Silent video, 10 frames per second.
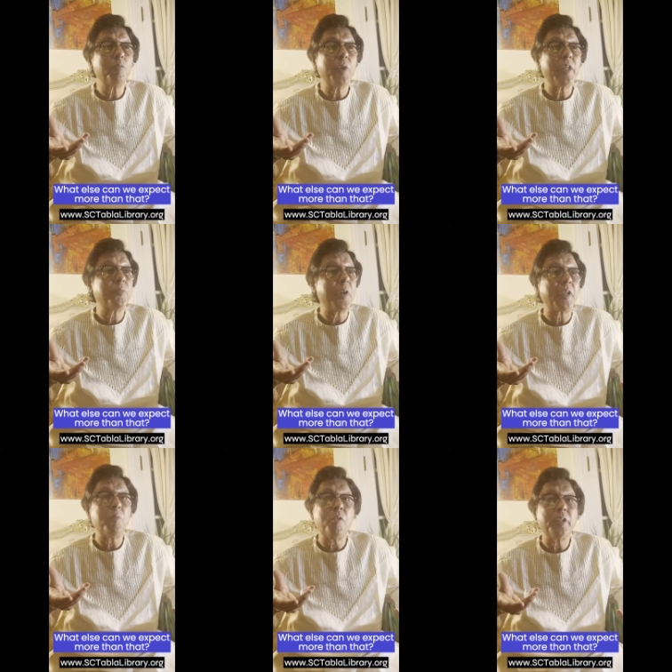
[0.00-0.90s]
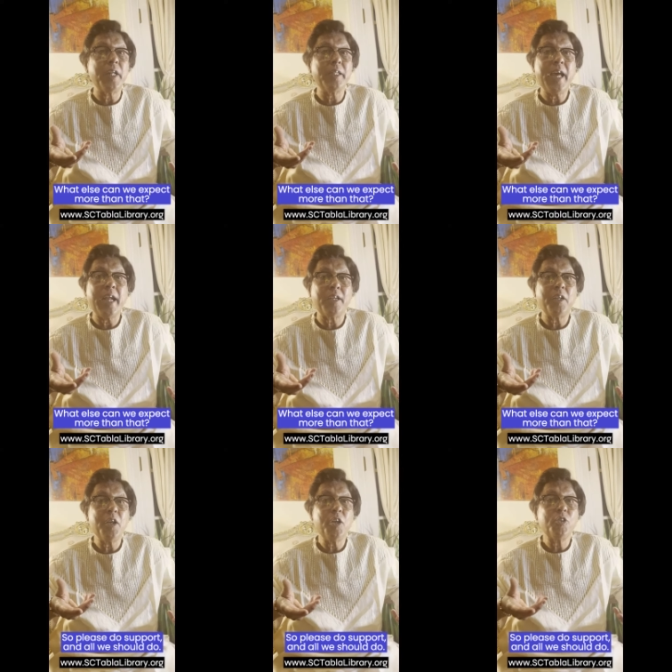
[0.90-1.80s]
expect more than that
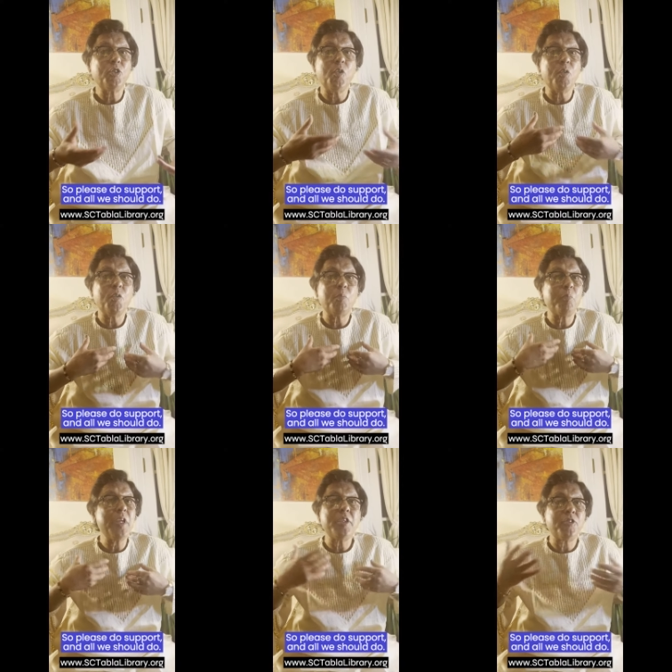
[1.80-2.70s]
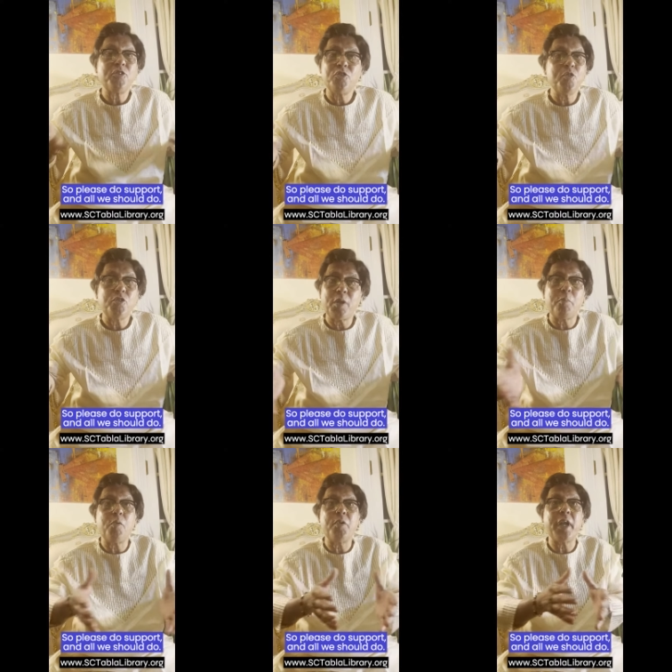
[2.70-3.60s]
so please do
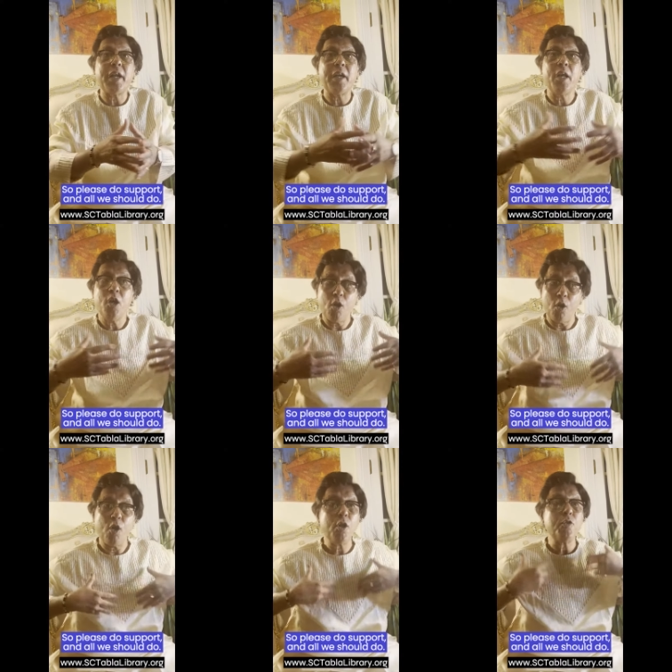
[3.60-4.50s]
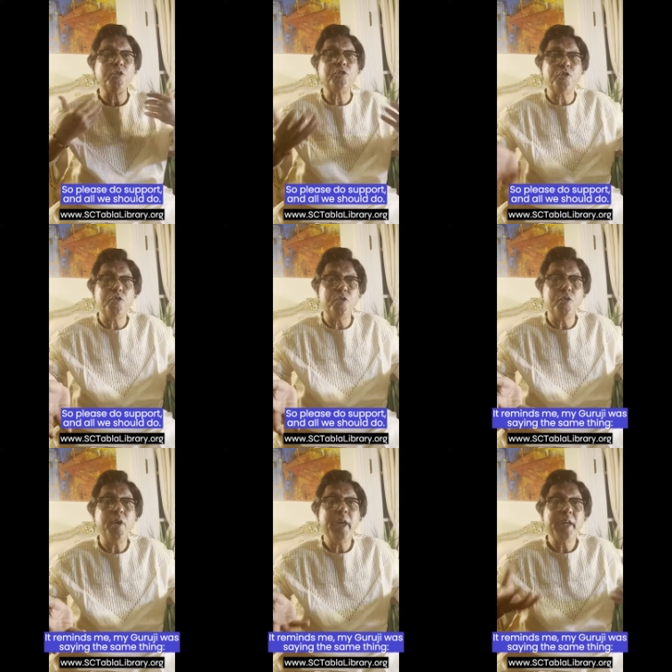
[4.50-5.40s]
support and all we should
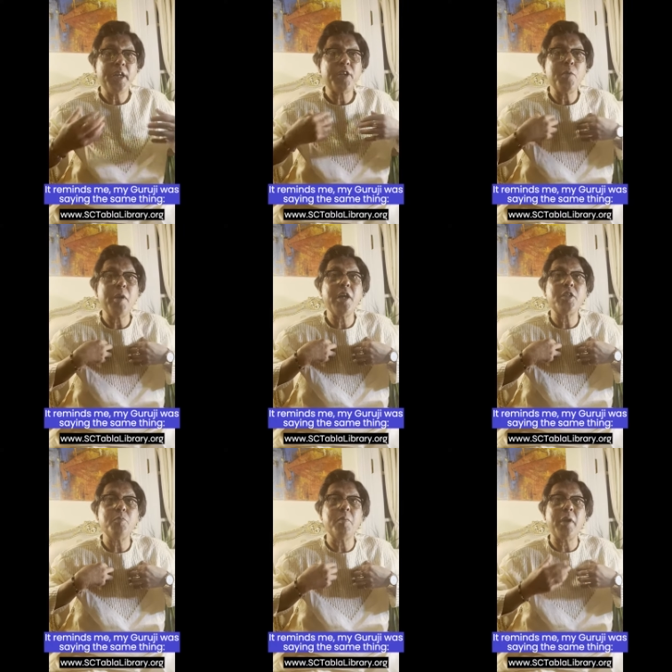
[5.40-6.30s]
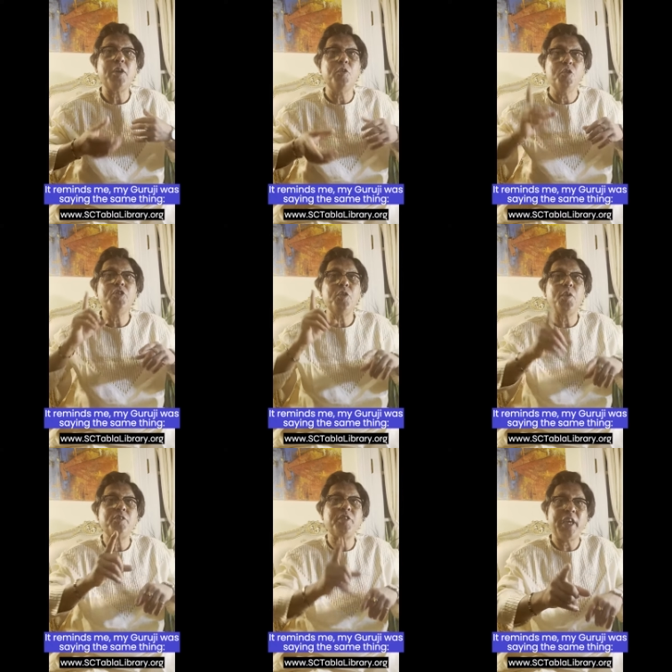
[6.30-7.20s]
do, it reminds me, my Guruji
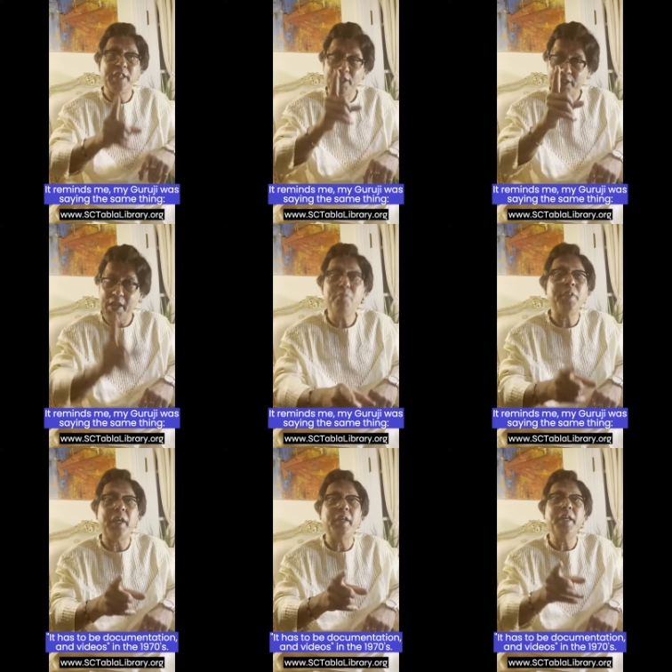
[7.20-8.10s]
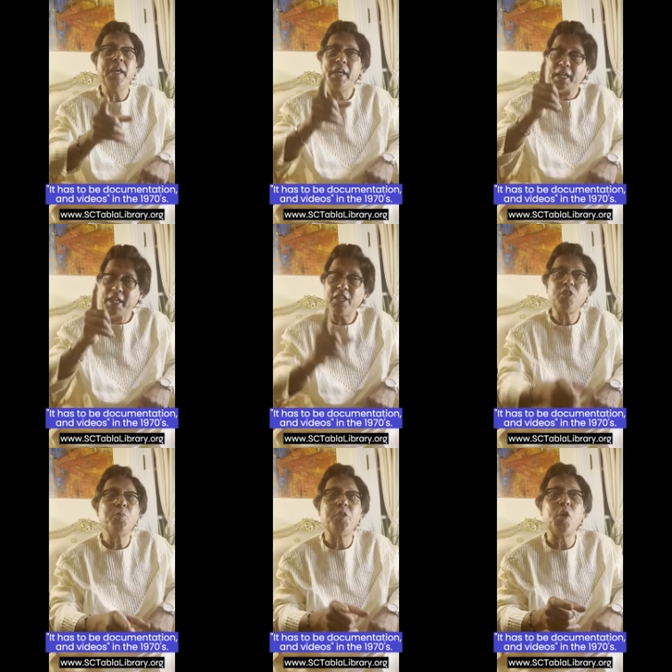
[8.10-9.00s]
was saying the same thing. It has
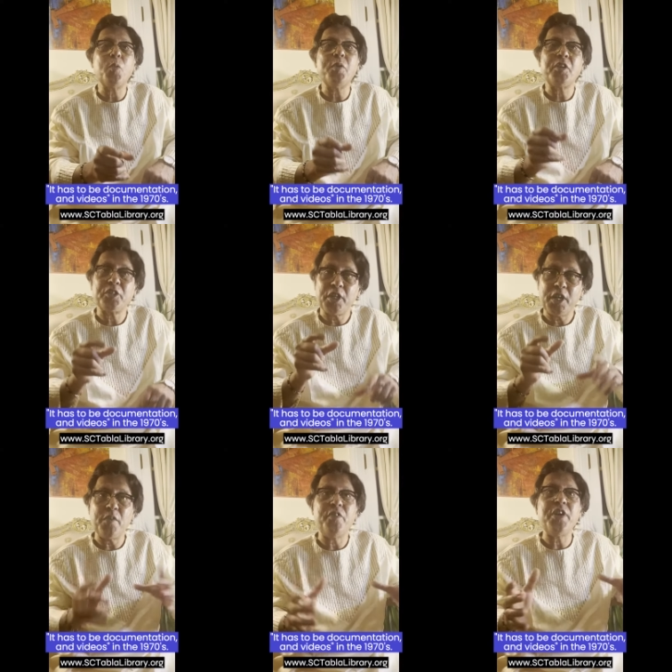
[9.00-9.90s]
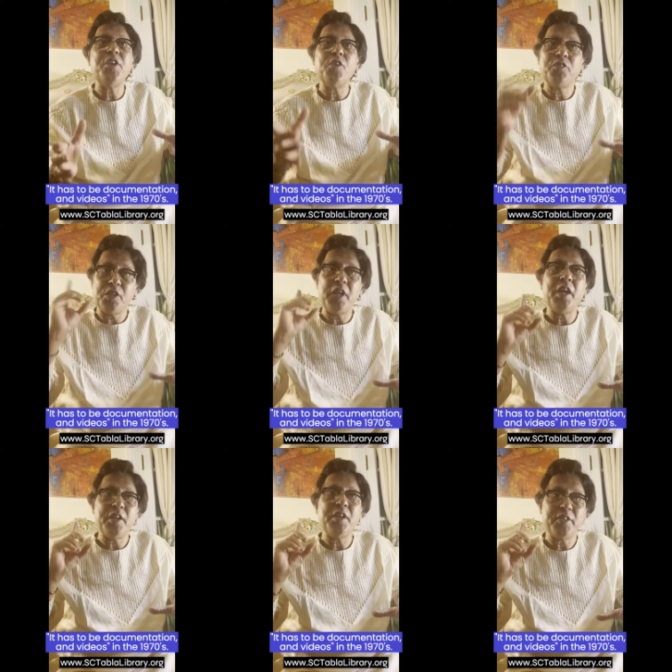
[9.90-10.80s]
to be documentation and videos in
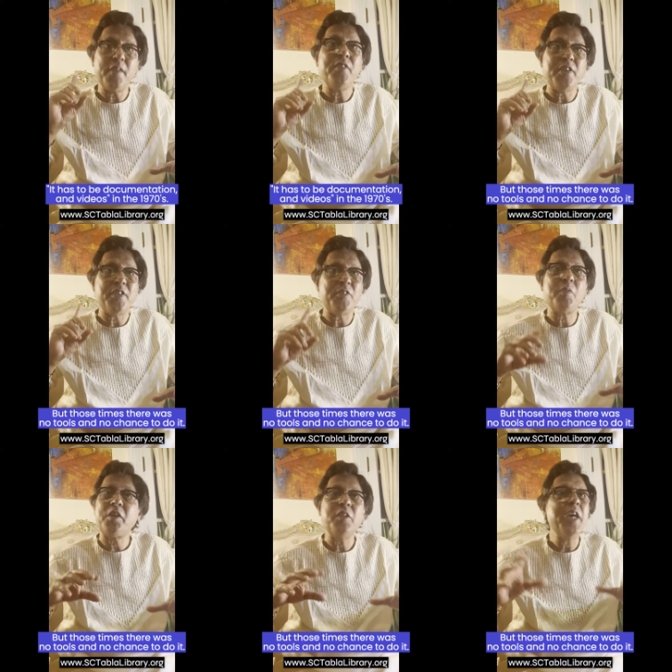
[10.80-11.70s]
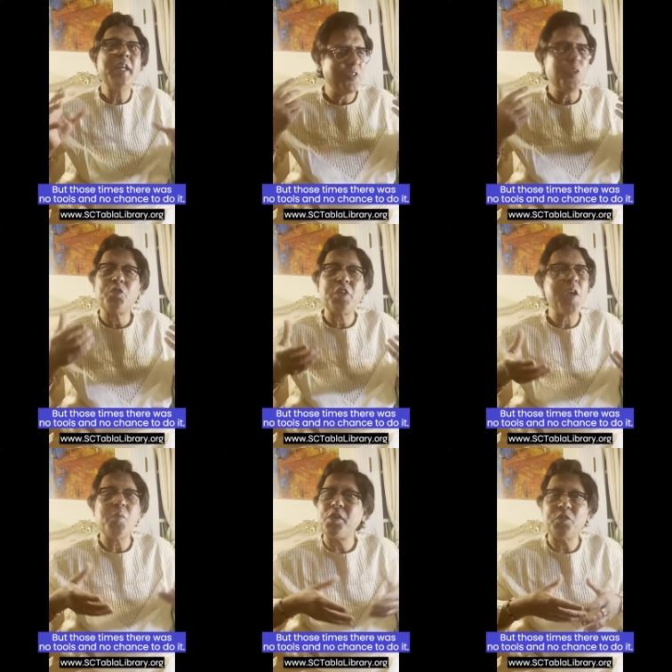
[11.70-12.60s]
1970s, but those
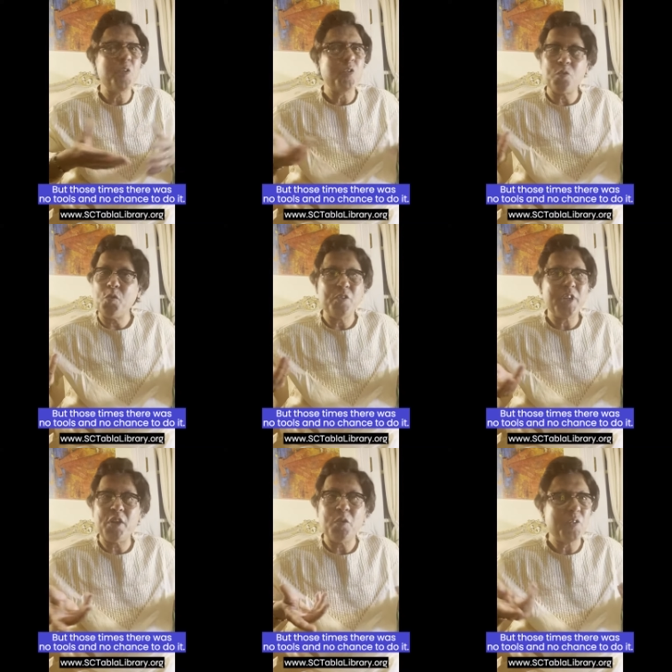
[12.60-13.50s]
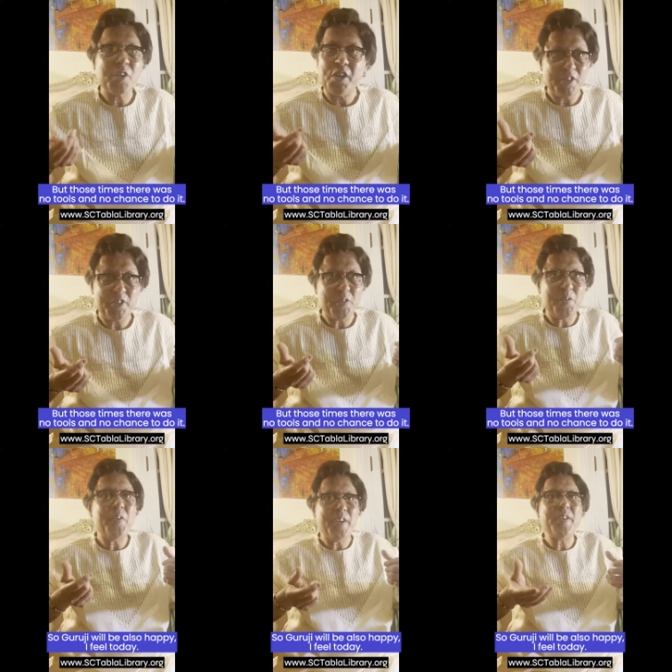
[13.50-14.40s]
time was no tools and no chance to
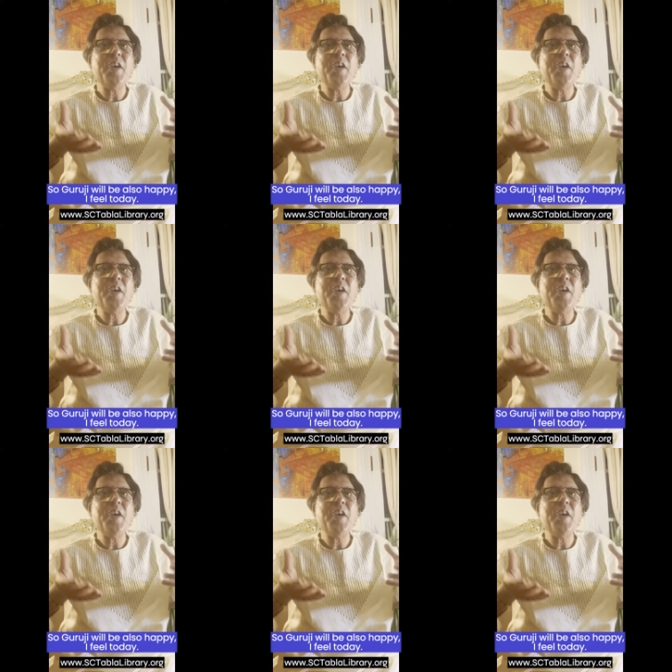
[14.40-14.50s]
do it.